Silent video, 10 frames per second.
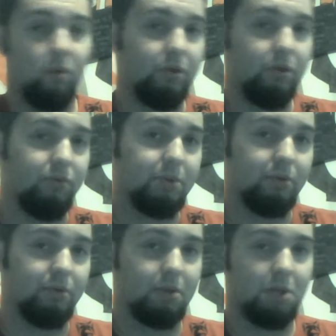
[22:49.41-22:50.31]
but when you
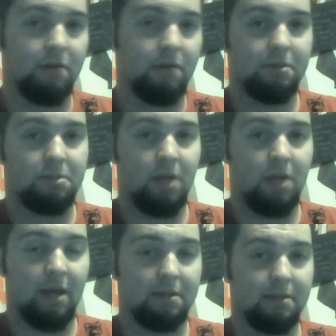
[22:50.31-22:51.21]
resort to childish
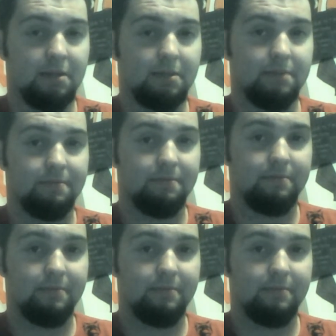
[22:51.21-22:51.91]
tactics